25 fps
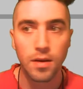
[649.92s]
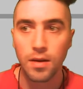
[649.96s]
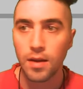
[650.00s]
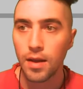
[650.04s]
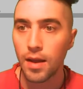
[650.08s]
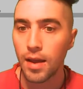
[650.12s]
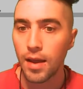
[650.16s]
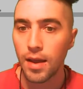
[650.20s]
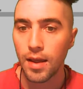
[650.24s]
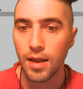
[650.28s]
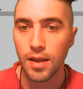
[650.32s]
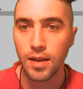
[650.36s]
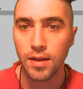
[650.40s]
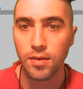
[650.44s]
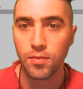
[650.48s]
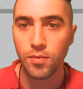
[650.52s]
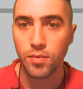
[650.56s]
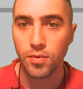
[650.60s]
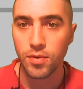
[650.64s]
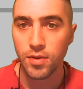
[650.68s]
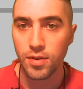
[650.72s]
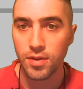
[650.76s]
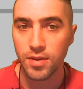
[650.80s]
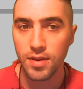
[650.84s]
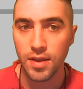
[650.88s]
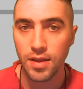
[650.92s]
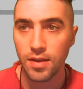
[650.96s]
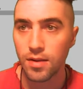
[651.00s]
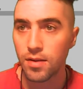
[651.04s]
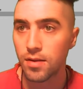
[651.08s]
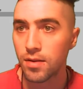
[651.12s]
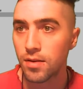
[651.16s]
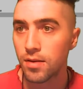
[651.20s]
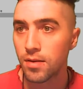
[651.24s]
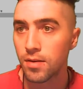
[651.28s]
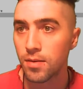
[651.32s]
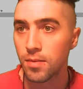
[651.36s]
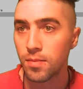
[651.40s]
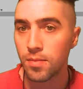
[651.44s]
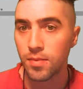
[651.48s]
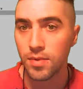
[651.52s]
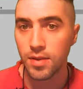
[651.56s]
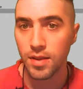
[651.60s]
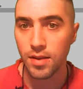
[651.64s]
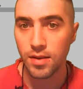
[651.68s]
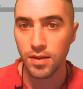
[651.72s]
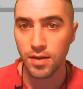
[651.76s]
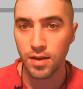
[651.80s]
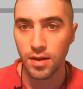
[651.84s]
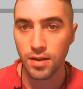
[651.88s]
and we'll just set the set
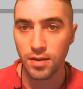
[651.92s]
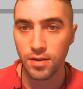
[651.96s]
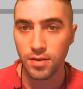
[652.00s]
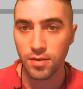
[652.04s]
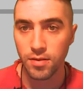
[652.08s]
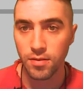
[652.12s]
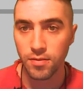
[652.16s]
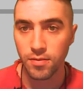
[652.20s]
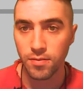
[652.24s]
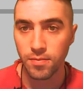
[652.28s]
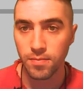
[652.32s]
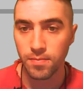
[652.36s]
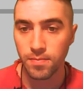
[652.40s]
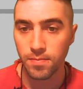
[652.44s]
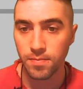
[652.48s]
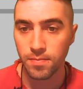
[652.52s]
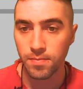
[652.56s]
the colors of them.